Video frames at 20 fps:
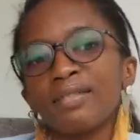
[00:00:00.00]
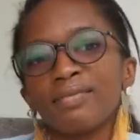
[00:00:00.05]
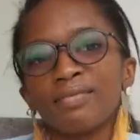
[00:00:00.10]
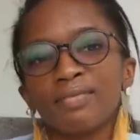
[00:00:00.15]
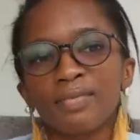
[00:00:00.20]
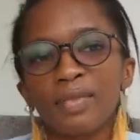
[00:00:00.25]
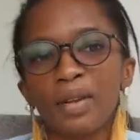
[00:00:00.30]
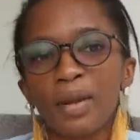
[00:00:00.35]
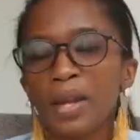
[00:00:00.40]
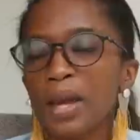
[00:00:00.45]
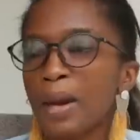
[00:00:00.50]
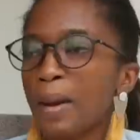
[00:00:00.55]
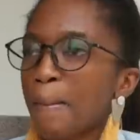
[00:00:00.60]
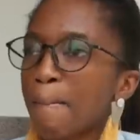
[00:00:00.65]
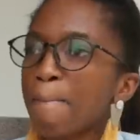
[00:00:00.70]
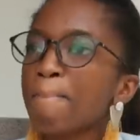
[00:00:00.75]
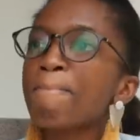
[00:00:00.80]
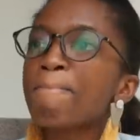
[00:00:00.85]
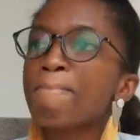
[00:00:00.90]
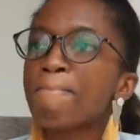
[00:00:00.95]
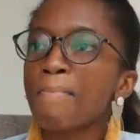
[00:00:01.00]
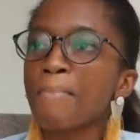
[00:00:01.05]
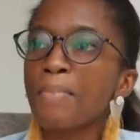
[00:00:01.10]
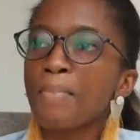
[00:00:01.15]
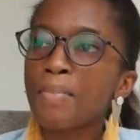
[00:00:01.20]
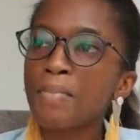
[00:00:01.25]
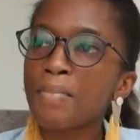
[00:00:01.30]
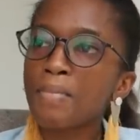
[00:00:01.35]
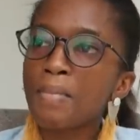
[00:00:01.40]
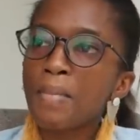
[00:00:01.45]
Okay, no, it's funny because
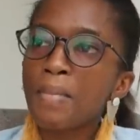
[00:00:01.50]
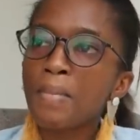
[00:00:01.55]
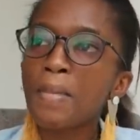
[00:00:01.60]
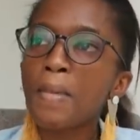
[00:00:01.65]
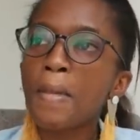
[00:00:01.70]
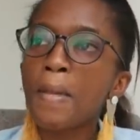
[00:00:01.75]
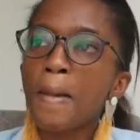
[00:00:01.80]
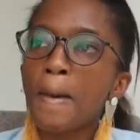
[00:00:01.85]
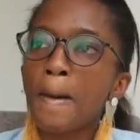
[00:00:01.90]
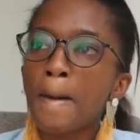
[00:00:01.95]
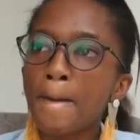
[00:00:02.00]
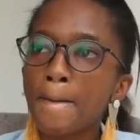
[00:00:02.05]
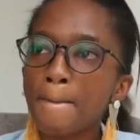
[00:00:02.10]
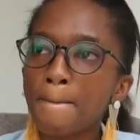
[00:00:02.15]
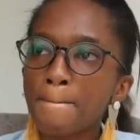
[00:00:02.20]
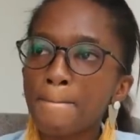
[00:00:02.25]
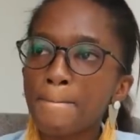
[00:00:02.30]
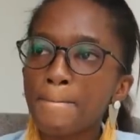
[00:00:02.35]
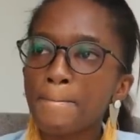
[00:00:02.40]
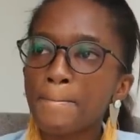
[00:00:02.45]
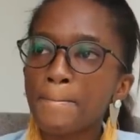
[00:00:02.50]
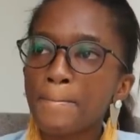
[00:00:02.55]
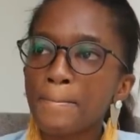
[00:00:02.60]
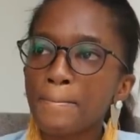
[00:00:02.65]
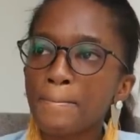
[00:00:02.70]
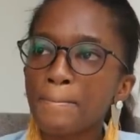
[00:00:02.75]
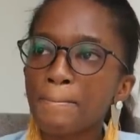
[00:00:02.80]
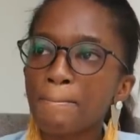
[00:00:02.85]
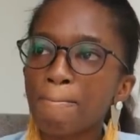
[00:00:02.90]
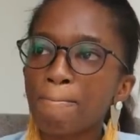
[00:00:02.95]
like, the way... it's okay, call it
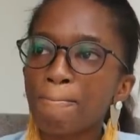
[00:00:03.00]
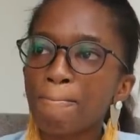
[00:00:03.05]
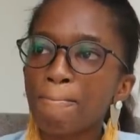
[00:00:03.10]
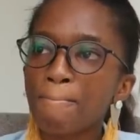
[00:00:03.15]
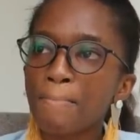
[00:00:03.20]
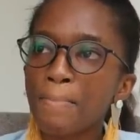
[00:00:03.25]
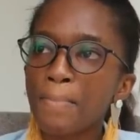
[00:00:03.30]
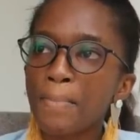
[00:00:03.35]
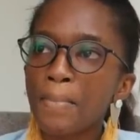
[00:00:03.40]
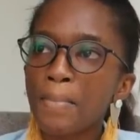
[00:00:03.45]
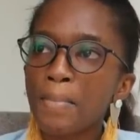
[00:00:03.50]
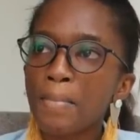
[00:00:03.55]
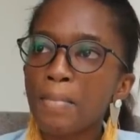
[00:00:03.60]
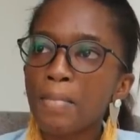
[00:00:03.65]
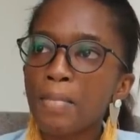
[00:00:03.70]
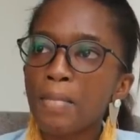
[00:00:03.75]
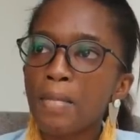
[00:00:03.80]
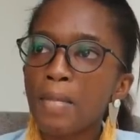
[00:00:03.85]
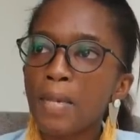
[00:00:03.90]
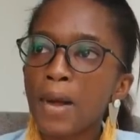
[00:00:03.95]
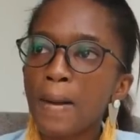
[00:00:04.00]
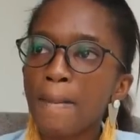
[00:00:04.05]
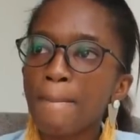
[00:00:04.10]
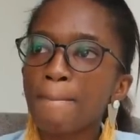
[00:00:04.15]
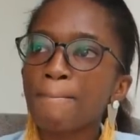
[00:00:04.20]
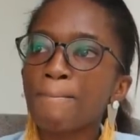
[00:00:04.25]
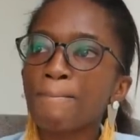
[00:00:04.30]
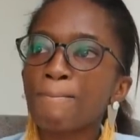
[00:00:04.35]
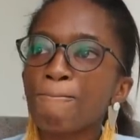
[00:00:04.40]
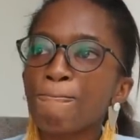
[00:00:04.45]
funny, maybe it's not funny, but...
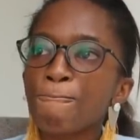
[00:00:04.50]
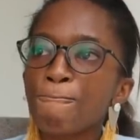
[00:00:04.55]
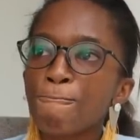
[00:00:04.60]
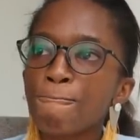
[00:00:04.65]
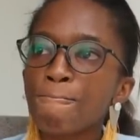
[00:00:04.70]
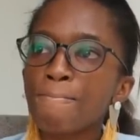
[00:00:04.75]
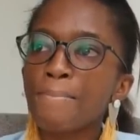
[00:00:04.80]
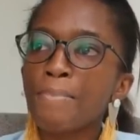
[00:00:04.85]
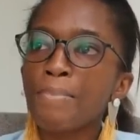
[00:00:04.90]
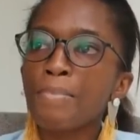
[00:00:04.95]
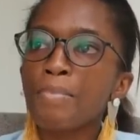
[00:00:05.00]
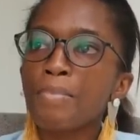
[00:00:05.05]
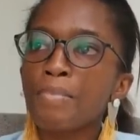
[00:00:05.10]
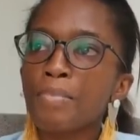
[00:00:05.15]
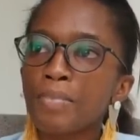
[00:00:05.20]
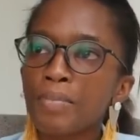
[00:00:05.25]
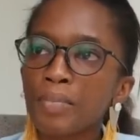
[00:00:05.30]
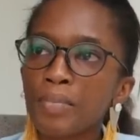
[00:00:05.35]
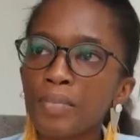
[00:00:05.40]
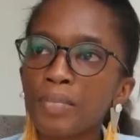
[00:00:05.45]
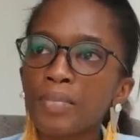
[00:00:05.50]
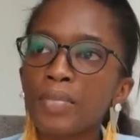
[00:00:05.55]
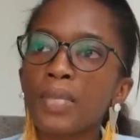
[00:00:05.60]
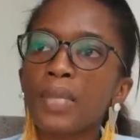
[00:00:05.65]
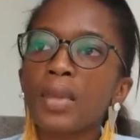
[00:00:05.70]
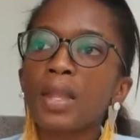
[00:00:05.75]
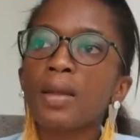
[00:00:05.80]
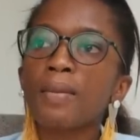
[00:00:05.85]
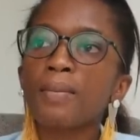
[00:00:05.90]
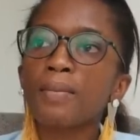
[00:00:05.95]
to me, it's
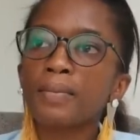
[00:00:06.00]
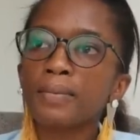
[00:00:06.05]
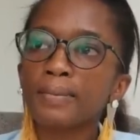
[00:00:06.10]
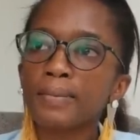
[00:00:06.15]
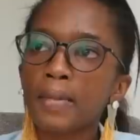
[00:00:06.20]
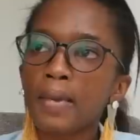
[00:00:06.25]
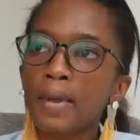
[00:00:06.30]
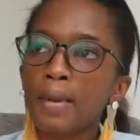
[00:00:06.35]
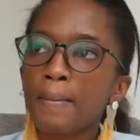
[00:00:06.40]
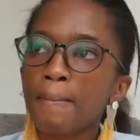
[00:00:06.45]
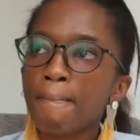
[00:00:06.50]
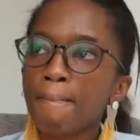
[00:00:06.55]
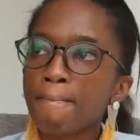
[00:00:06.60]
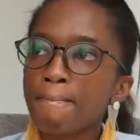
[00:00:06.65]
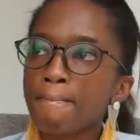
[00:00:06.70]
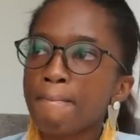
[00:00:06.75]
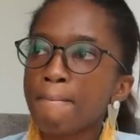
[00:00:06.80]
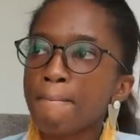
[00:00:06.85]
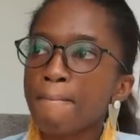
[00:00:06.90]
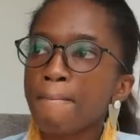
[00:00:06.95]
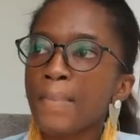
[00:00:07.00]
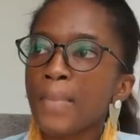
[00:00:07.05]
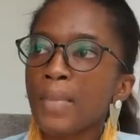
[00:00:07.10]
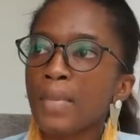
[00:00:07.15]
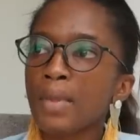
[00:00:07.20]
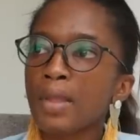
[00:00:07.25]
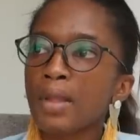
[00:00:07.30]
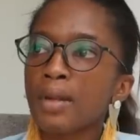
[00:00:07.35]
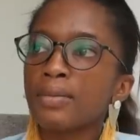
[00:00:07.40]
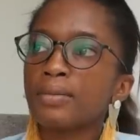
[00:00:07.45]
striking because I know from the
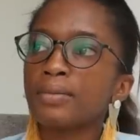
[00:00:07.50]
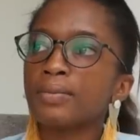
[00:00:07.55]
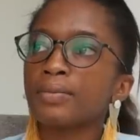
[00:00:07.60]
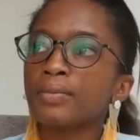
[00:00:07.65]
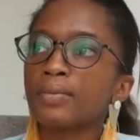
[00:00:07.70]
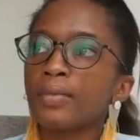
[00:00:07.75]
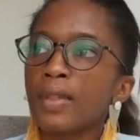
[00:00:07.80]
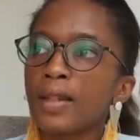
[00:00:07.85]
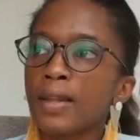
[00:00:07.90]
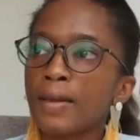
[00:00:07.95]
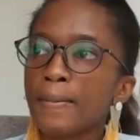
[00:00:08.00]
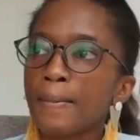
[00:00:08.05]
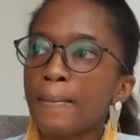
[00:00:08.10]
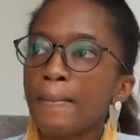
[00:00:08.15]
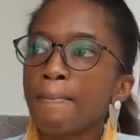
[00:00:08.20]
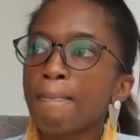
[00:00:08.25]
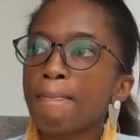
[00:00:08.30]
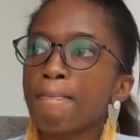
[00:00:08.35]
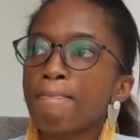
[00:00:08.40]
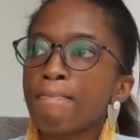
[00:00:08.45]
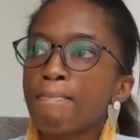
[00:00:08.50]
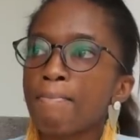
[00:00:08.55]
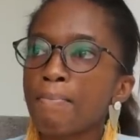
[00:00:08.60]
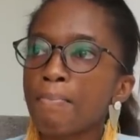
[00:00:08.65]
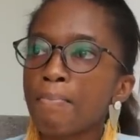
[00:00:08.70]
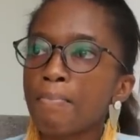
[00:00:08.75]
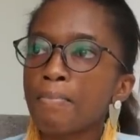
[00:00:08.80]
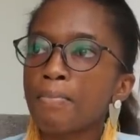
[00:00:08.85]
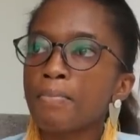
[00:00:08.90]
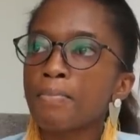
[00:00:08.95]
world of like in America, the CV,
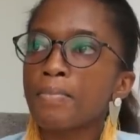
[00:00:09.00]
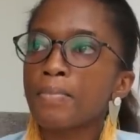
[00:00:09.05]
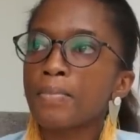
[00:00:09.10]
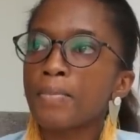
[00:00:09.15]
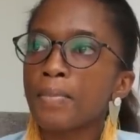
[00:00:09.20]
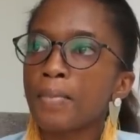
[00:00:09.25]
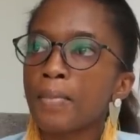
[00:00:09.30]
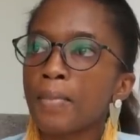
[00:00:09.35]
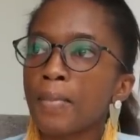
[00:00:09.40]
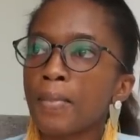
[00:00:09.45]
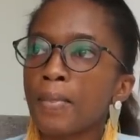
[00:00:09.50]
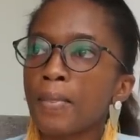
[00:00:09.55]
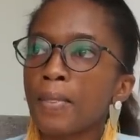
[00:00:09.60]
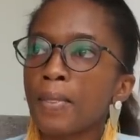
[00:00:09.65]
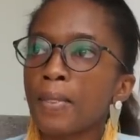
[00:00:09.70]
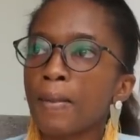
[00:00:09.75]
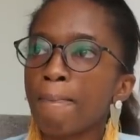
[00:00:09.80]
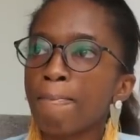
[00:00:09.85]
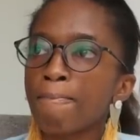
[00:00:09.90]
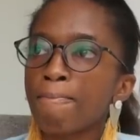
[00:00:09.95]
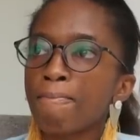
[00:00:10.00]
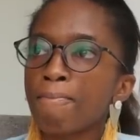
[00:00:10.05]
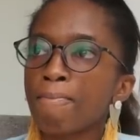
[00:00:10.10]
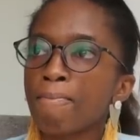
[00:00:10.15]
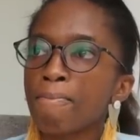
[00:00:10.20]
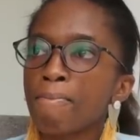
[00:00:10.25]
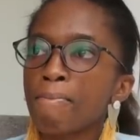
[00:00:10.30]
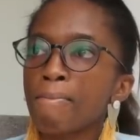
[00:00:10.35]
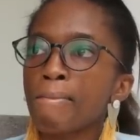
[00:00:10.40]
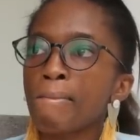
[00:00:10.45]
it's like the VC,
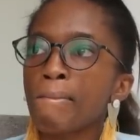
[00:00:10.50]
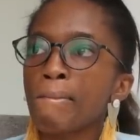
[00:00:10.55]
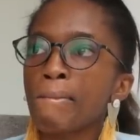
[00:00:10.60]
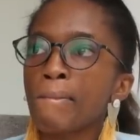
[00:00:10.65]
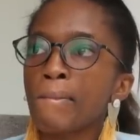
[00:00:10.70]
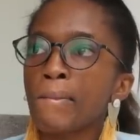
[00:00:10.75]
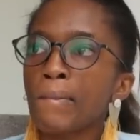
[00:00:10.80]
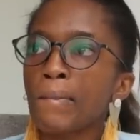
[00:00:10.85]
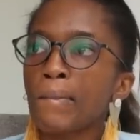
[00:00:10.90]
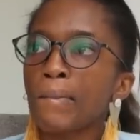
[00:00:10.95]
I must say.